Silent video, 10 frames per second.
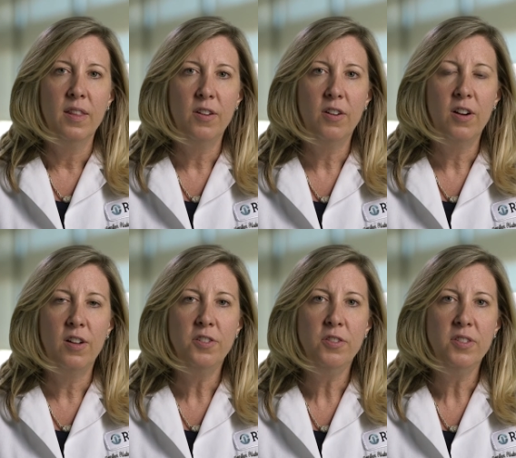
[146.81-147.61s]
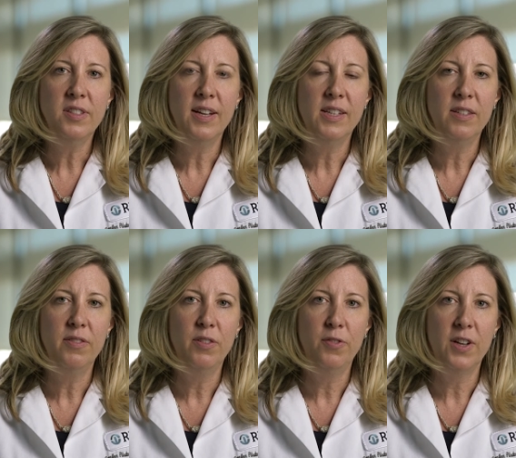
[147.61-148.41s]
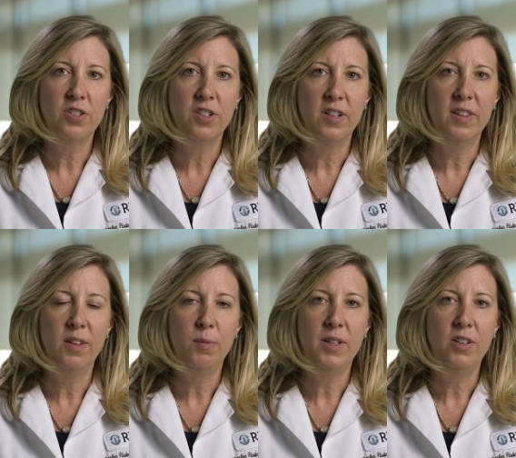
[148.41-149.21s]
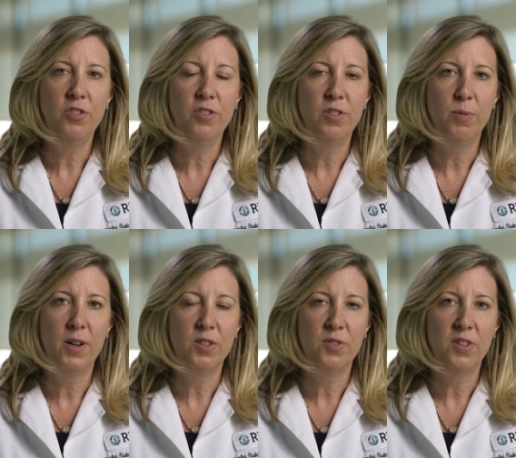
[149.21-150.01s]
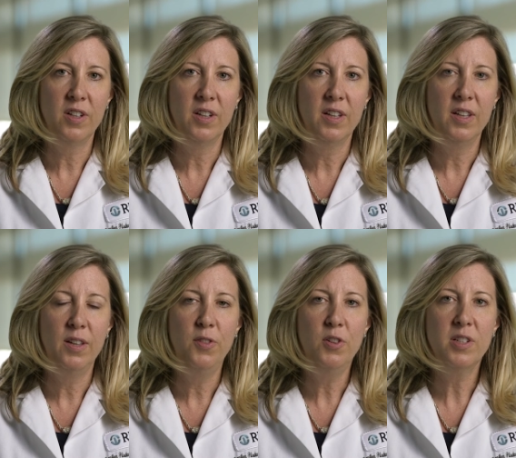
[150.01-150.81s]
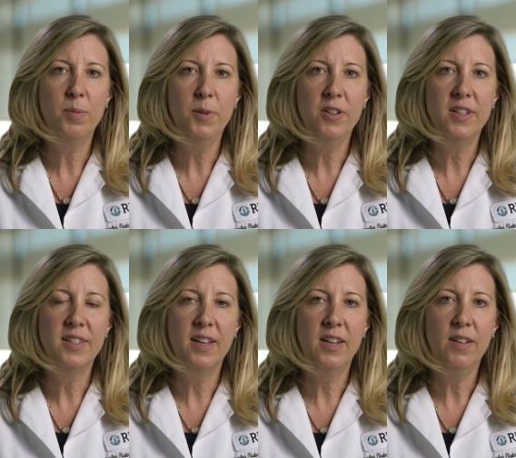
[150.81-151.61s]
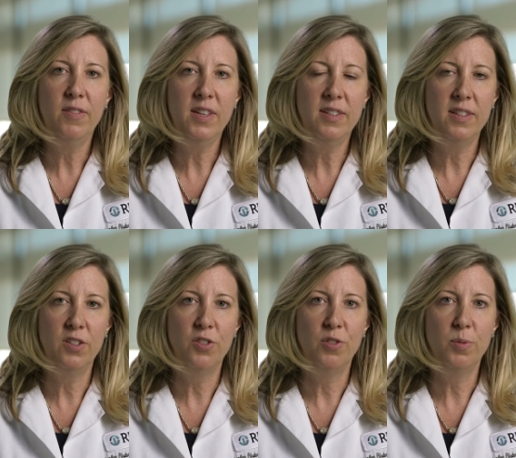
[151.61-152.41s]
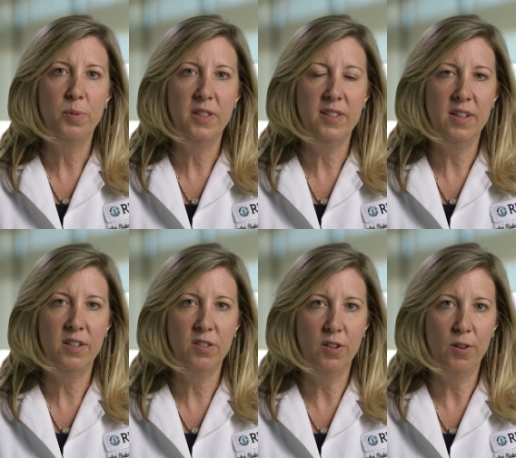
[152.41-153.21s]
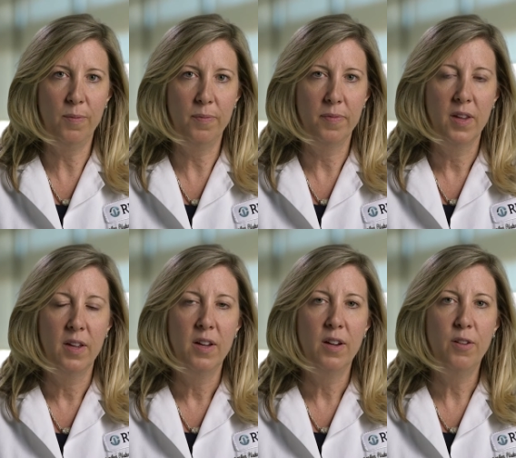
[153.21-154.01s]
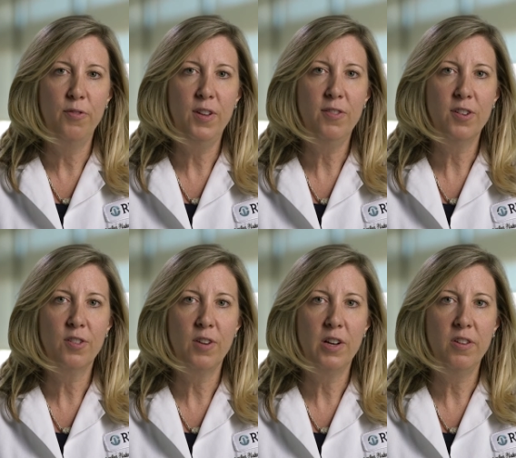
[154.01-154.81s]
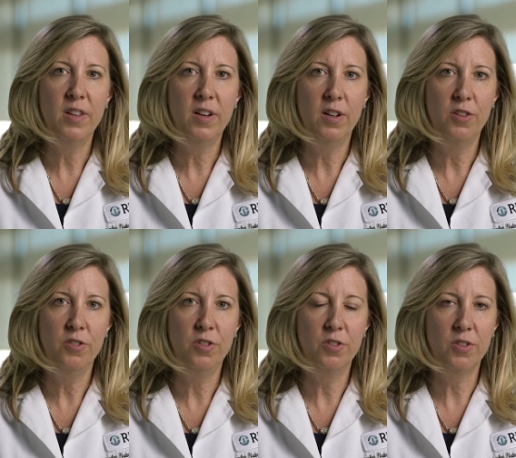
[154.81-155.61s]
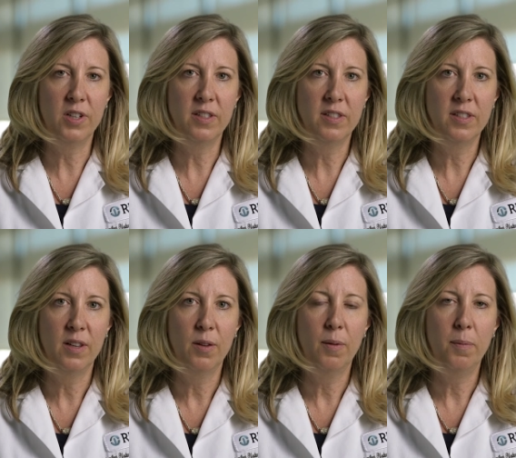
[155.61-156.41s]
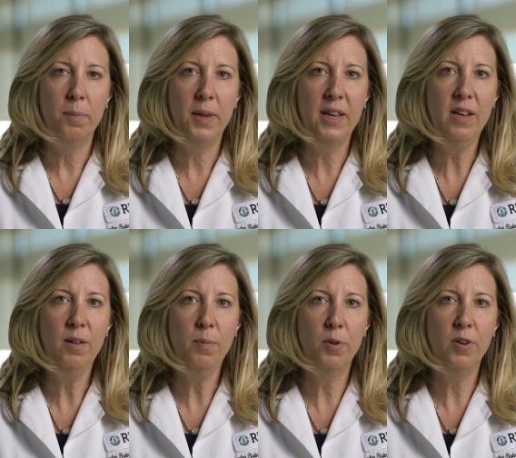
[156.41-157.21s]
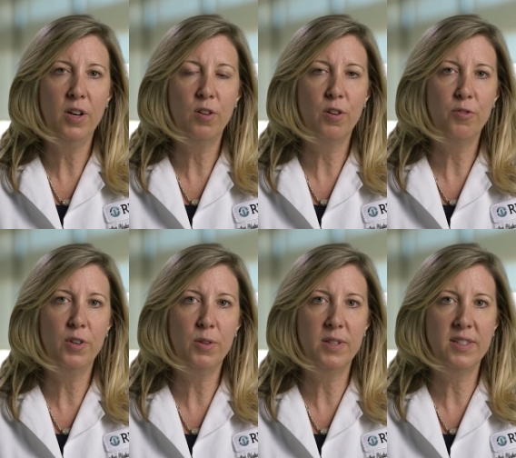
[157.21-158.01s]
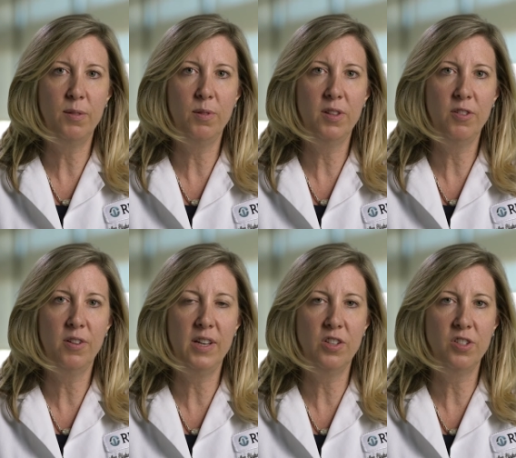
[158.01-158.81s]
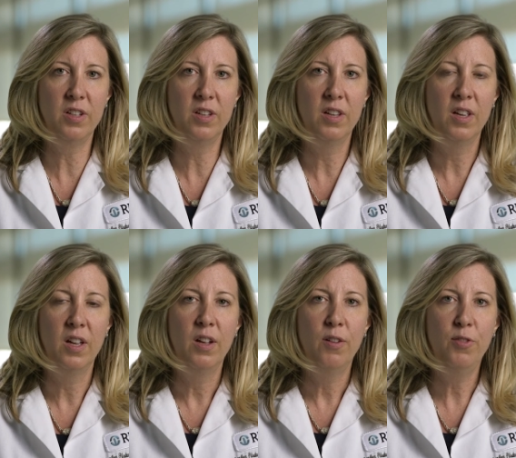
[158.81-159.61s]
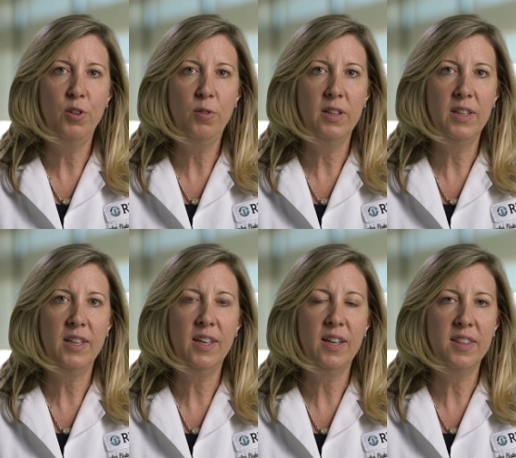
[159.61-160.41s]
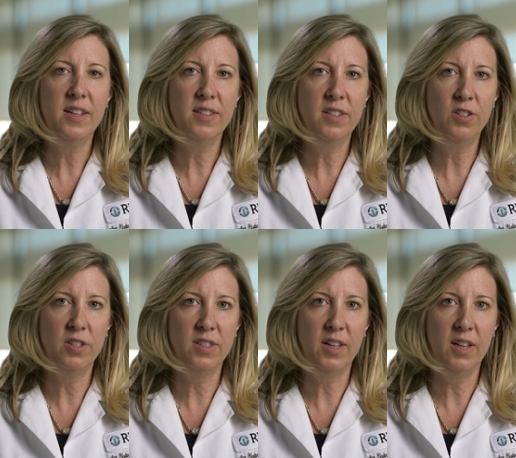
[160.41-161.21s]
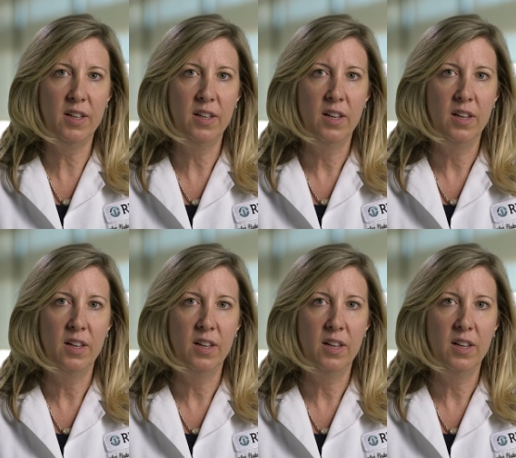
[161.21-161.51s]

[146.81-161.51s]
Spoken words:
There are also signs of infection that we need you to watch for. If you experience any of these issues, please let us know. A fever greater than 100 degrees, pain, burning, or frequency with urination, fluid leaking at the incision site,